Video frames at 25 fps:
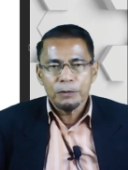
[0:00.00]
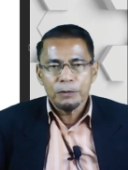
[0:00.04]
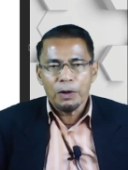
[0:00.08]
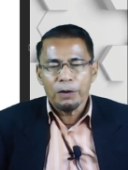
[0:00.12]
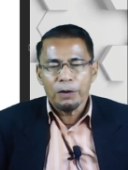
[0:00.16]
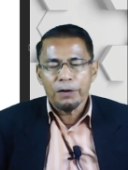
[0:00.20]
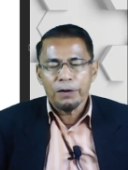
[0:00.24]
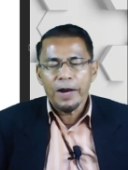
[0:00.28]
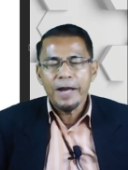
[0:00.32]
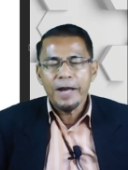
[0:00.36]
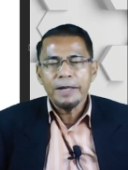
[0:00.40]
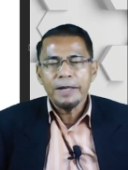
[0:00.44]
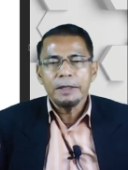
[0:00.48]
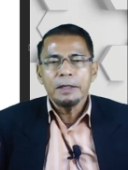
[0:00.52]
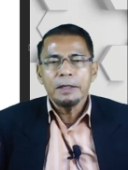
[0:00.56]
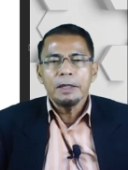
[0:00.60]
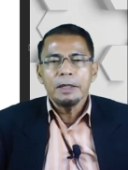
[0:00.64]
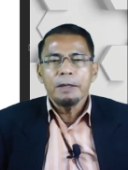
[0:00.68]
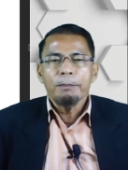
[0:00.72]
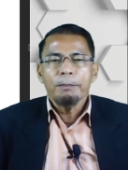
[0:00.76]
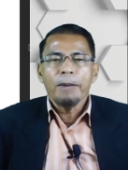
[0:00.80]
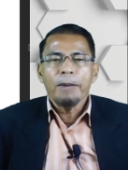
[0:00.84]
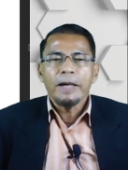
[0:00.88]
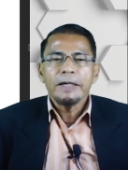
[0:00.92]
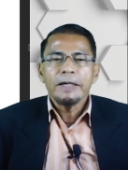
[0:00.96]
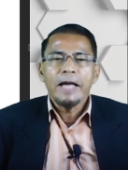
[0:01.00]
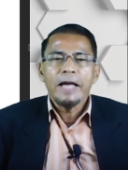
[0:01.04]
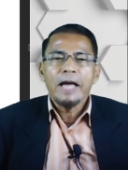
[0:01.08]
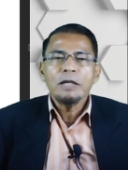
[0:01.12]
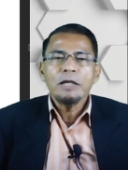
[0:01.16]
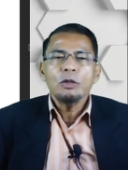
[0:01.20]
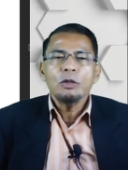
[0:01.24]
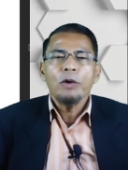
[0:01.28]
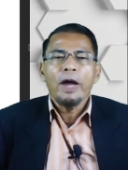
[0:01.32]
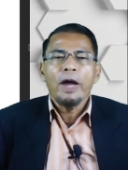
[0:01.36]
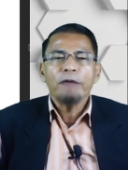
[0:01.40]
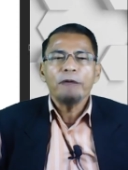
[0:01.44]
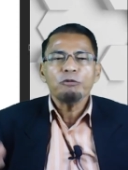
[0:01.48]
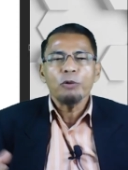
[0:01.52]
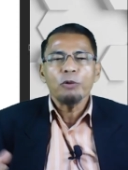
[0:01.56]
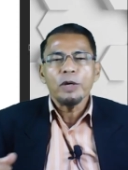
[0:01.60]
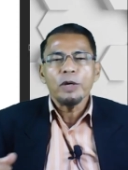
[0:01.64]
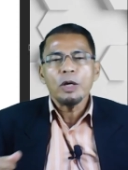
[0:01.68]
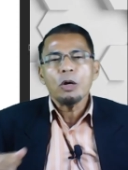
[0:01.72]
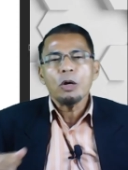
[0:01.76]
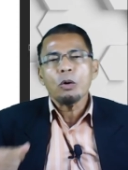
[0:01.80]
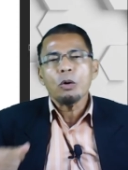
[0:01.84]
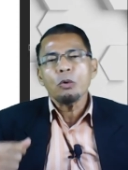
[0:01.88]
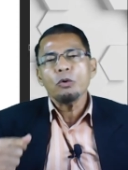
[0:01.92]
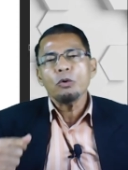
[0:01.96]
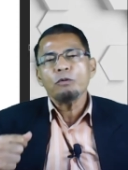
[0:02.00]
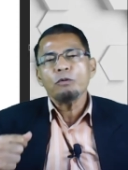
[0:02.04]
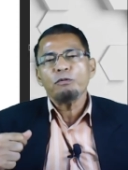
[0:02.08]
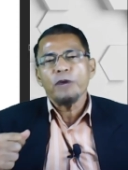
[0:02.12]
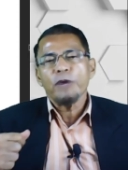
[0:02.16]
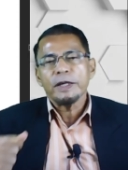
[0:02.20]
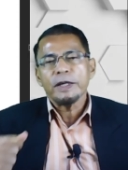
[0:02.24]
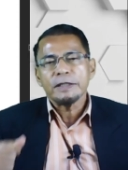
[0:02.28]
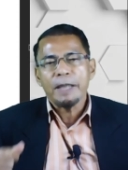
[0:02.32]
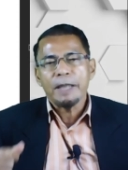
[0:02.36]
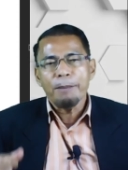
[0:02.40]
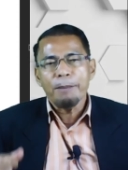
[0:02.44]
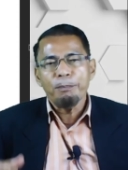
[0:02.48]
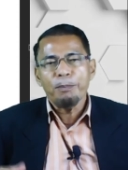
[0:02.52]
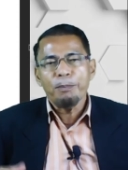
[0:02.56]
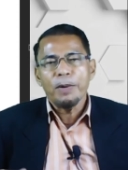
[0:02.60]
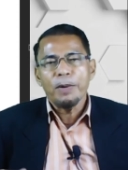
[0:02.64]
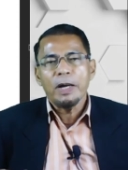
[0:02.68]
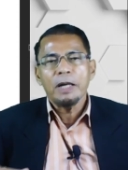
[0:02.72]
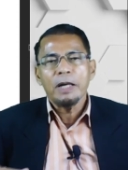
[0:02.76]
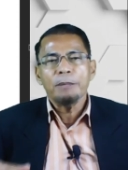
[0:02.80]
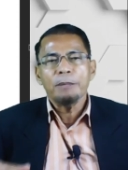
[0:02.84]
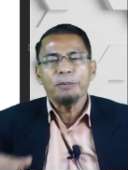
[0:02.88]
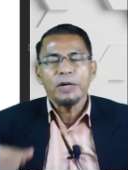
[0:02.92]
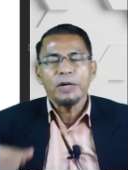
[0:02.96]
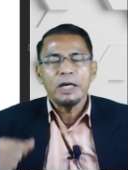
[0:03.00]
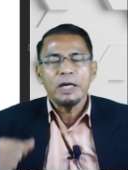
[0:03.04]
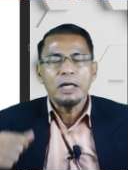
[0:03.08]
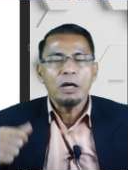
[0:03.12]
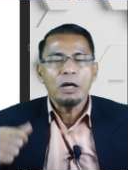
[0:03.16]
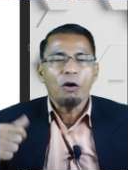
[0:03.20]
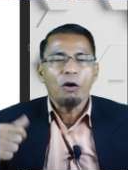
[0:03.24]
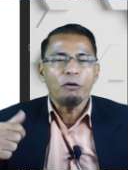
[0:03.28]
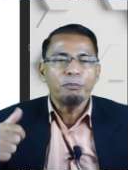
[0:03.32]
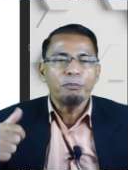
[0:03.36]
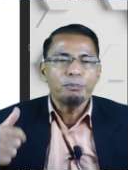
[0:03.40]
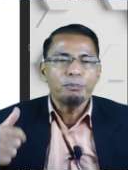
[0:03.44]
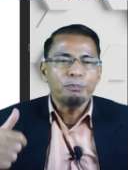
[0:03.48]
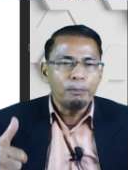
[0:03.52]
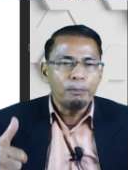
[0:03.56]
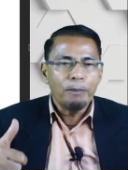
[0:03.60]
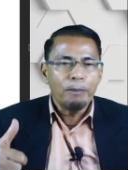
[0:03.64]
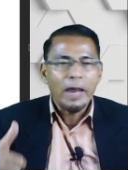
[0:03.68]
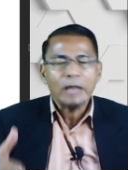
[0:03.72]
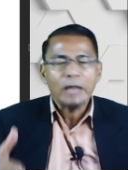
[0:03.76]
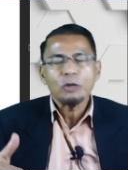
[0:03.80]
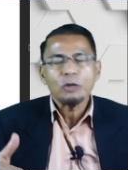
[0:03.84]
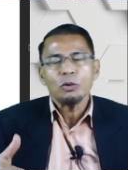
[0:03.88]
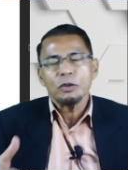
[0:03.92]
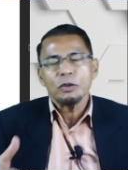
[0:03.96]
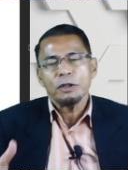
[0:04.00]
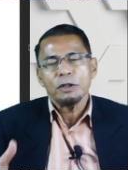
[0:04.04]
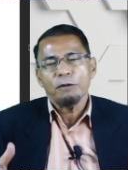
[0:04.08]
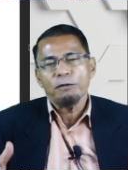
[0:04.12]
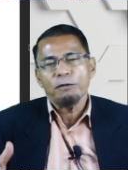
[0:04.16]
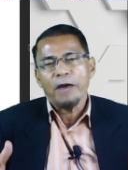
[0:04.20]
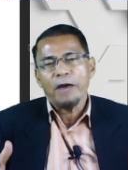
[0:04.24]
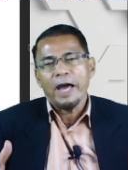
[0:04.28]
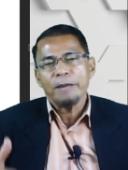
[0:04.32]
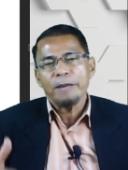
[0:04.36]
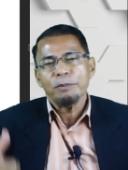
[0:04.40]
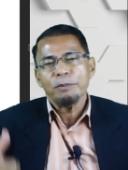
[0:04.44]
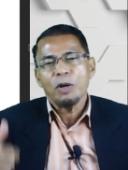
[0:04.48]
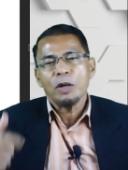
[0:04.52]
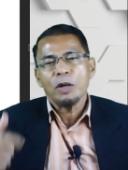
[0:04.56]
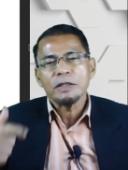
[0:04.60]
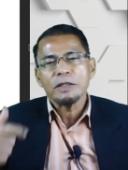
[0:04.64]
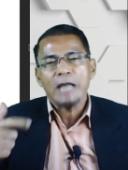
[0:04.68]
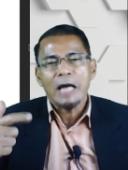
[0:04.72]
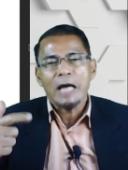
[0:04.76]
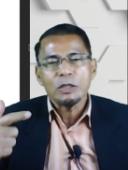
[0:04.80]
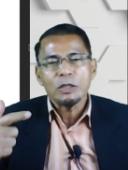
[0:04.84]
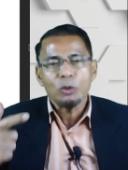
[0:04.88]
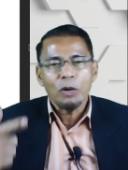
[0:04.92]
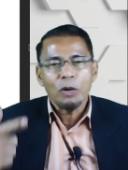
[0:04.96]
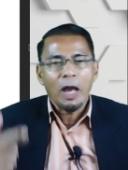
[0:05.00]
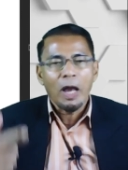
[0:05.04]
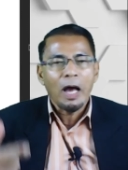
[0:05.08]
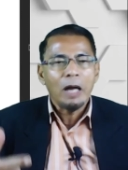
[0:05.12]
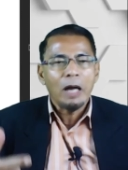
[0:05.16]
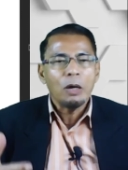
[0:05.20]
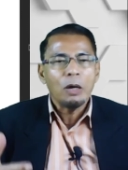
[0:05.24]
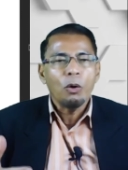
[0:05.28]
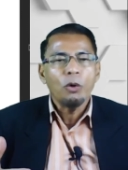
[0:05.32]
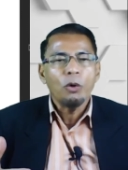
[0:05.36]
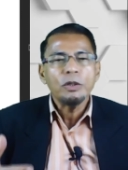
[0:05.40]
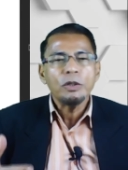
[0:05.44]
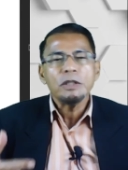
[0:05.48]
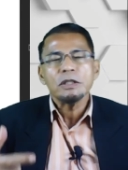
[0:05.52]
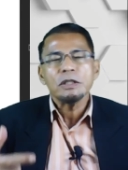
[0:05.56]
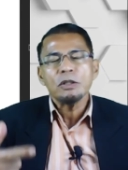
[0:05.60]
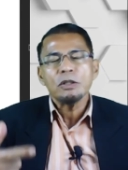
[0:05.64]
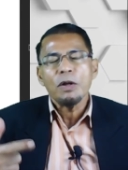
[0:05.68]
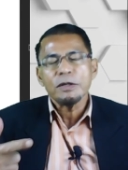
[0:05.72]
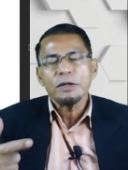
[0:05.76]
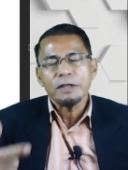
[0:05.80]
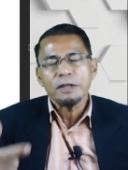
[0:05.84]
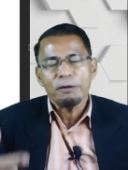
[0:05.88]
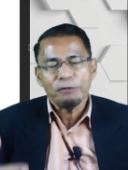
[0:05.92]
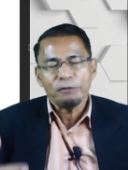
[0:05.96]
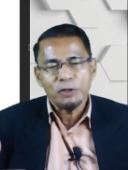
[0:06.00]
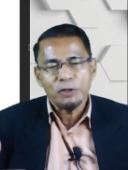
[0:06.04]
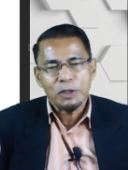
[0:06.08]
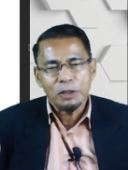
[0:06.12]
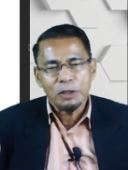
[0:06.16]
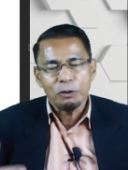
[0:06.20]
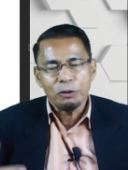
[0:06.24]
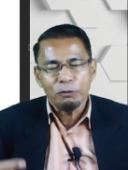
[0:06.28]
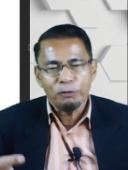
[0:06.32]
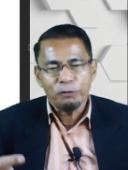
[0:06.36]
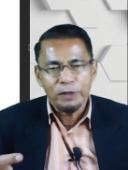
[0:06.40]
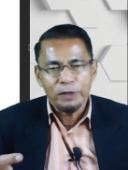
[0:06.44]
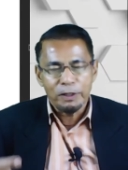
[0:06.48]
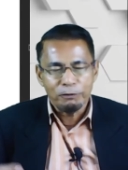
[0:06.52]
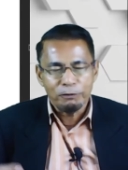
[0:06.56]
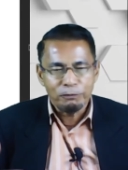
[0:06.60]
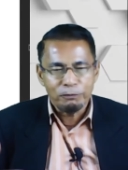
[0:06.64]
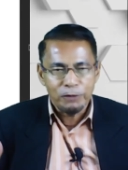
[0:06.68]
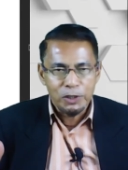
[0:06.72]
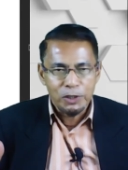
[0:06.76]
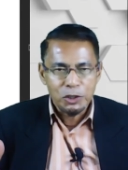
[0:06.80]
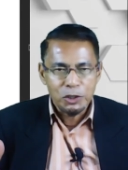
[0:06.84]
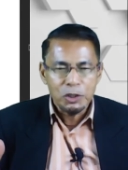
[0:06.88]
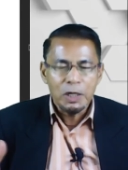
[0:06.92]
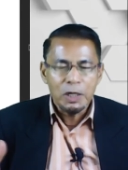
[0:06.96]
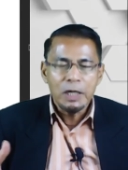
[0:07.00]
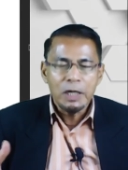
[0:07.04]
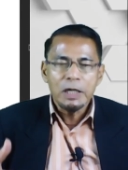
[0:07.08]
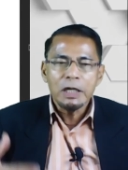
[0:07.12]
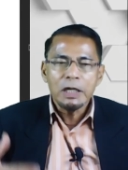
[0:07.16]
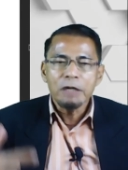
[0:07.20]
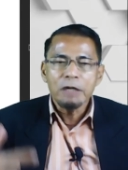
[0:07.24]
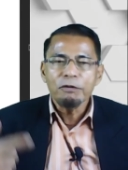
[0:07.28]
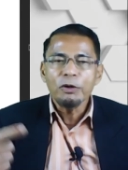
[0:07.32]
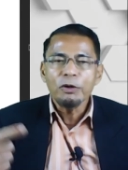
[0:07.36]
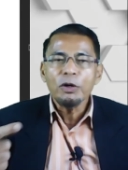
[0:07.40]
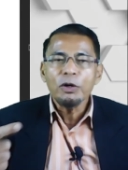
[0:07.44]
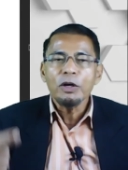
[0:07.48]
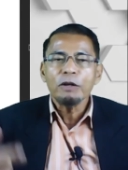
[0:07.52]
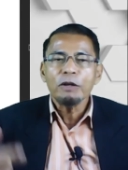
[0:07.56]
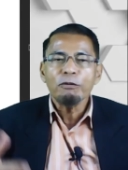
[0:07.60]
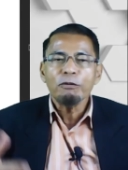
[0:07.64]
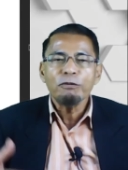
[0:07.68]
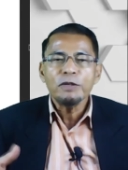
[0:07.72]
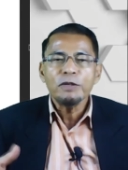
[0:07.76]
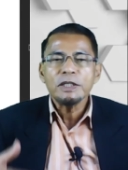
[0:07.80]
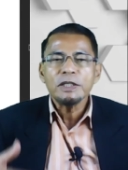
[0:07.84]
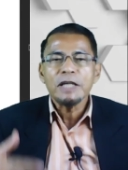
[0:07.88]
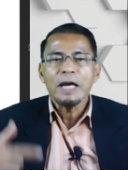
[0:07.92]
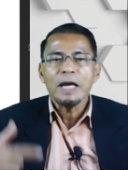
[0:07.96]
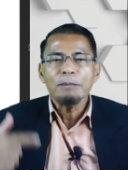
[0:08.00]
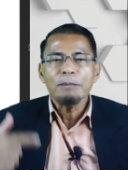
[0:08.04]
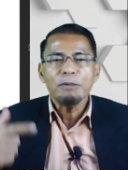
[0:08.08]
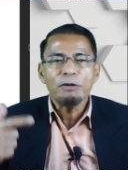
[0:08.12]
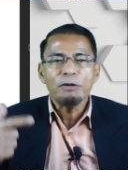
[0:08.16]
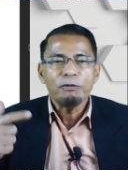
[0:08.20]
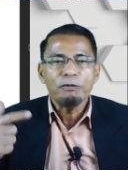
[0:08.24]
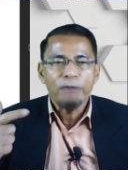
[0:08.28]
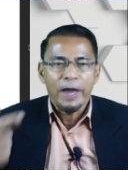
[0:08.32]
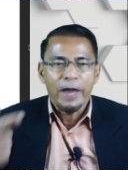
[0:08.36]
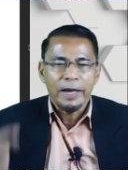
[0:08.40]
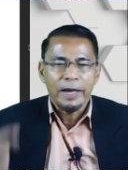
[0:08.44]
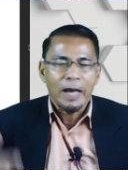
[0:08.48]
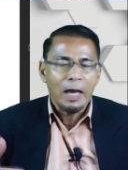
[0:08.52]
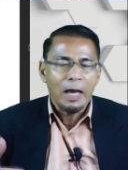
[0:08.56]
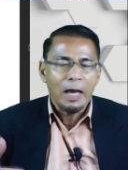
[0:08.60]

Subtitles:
Alright? but then you have to include, for example, breeding of black soldier fly, because Azolla alone is not sufficient to feed the fish, even though the fish can be fed.